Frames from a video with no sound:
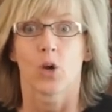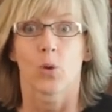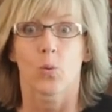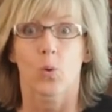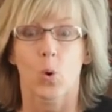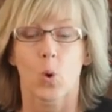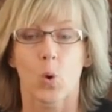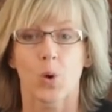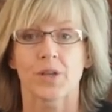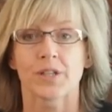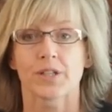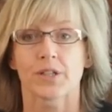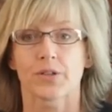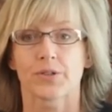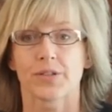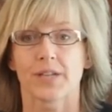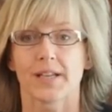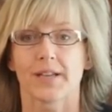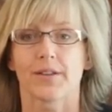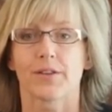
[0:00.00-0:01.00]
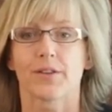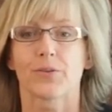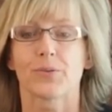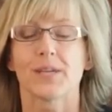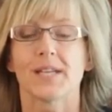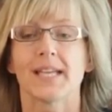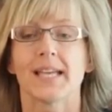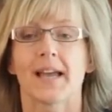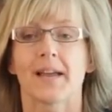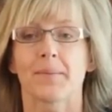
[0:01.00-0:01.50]
We're going to create a
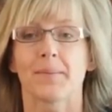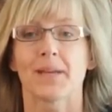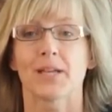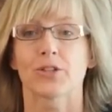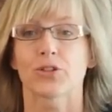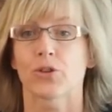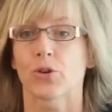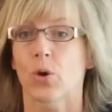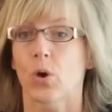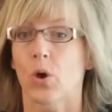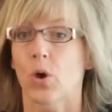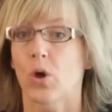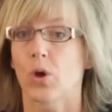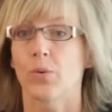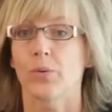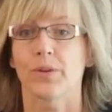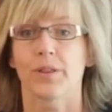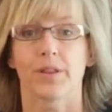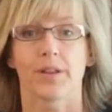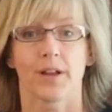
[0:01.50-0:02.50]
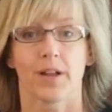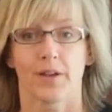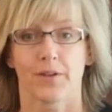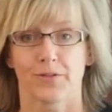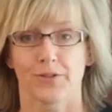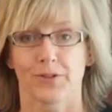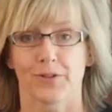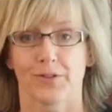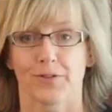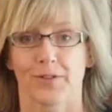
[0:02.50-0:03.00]
3D animation all within
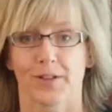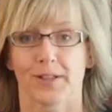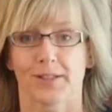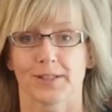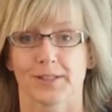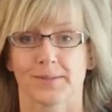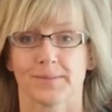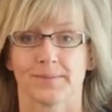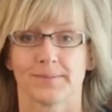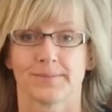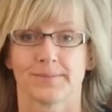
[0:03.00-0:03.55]
After Effects.